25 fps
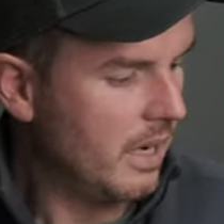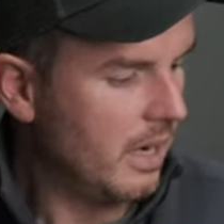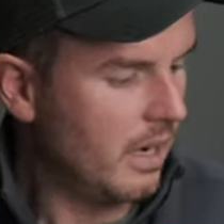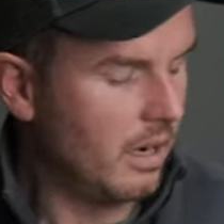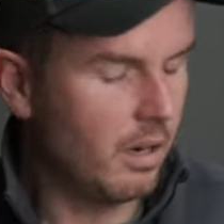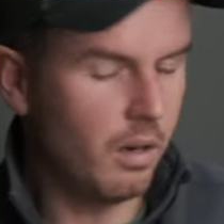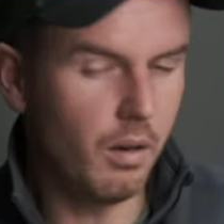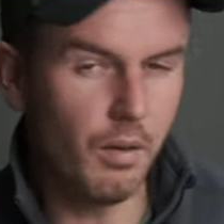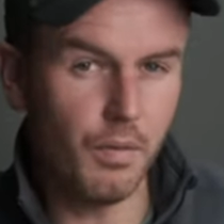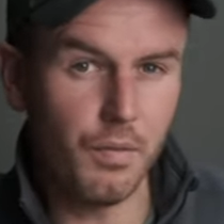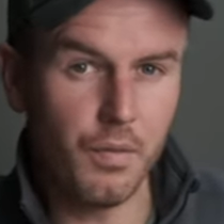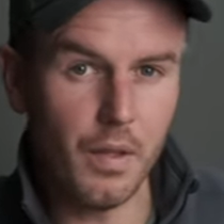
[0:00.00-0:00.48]

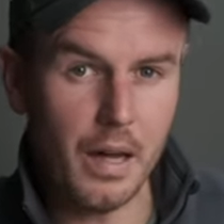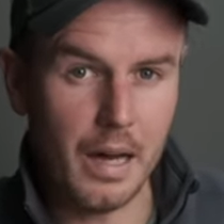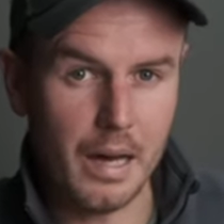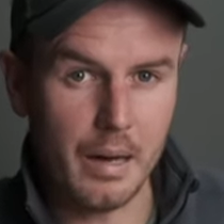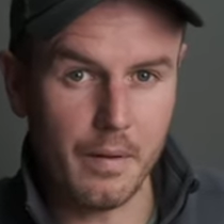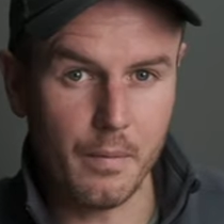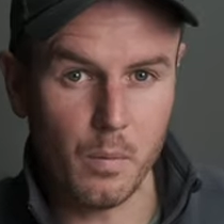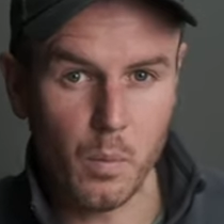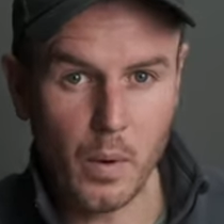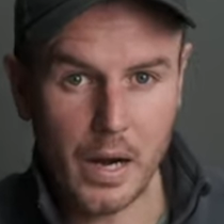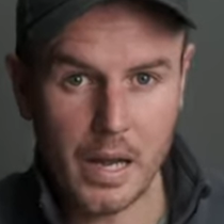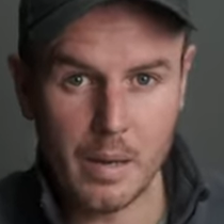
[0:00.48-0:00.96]
I love
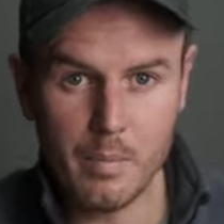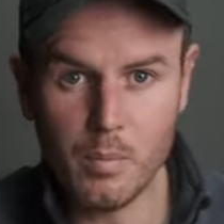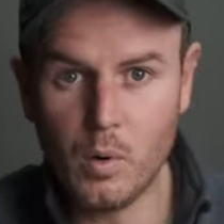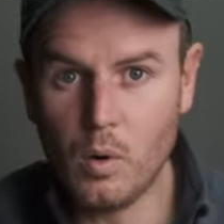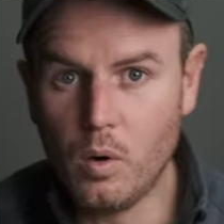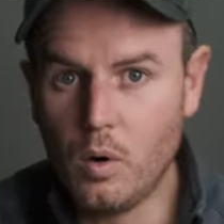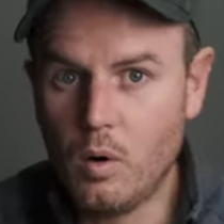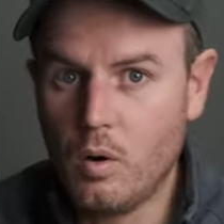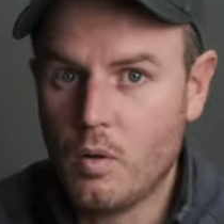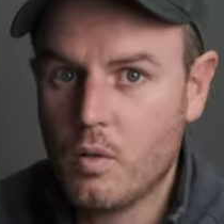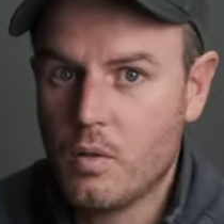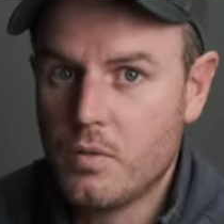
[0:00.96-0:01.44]
that way
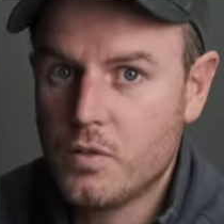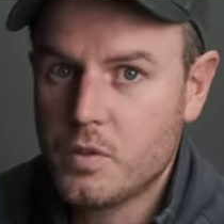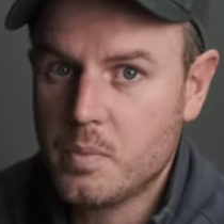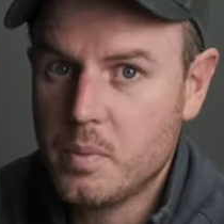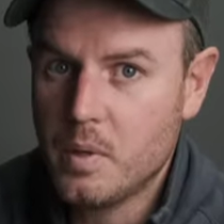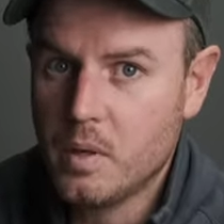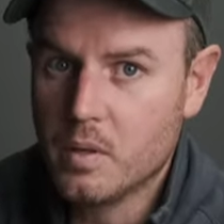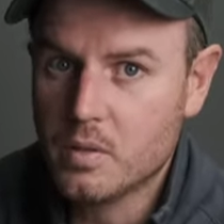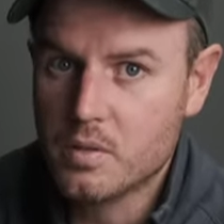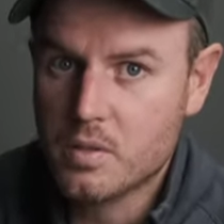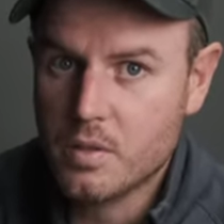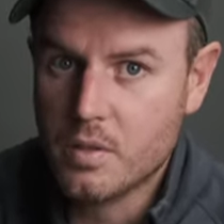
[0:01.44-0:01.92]
more, to
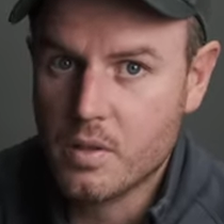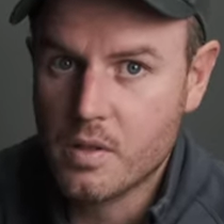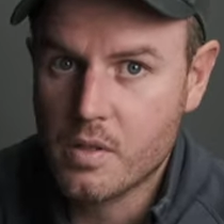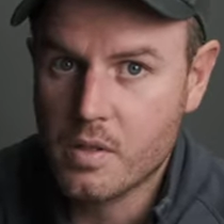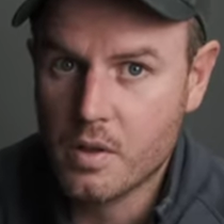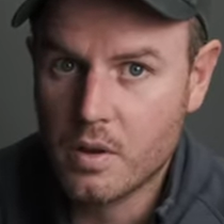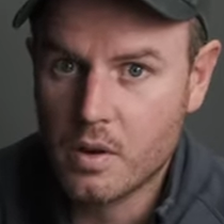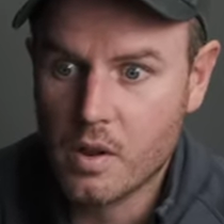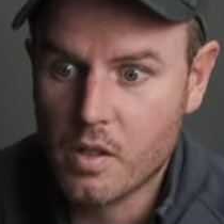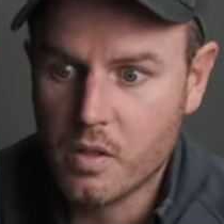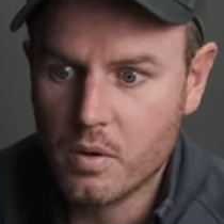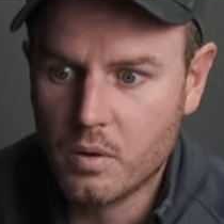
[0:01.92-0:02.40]
be honest with you,
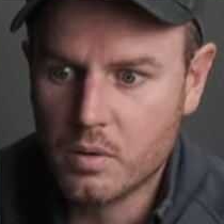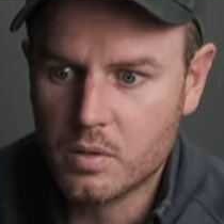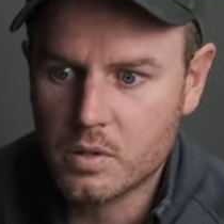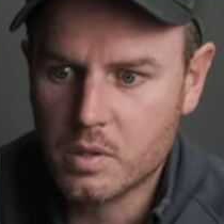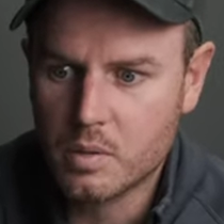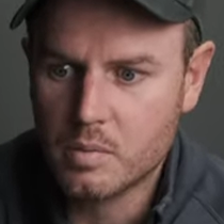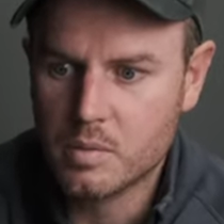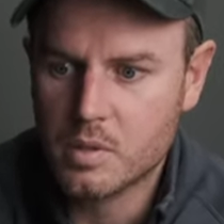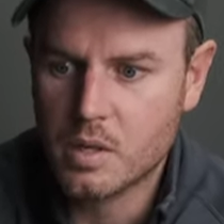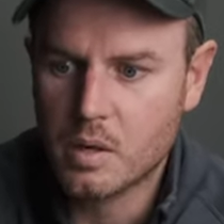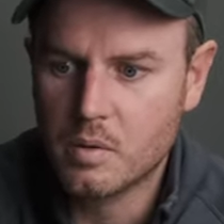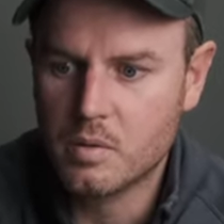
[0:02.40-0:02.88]
than I thought
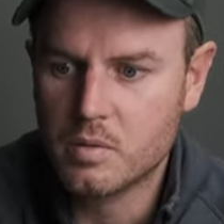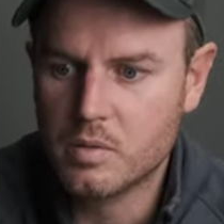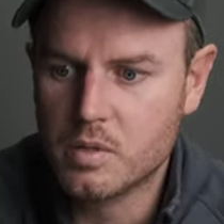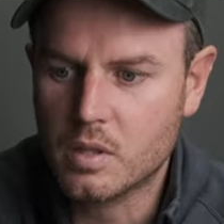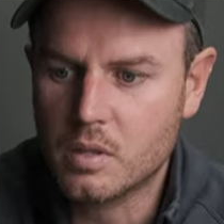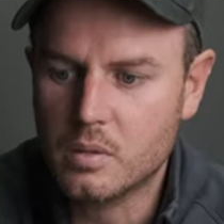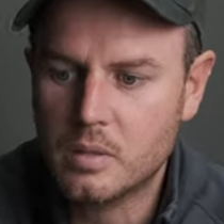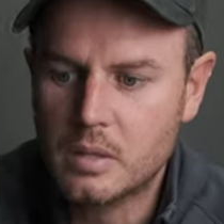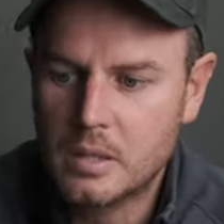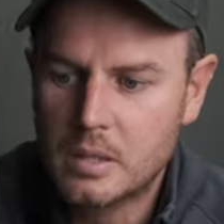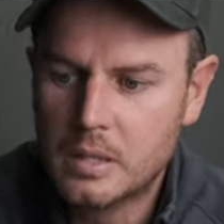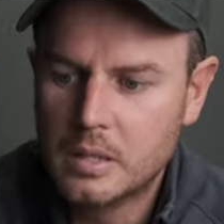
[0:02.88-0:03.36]
I was going
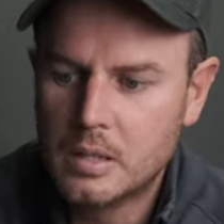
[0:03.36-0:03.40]
to.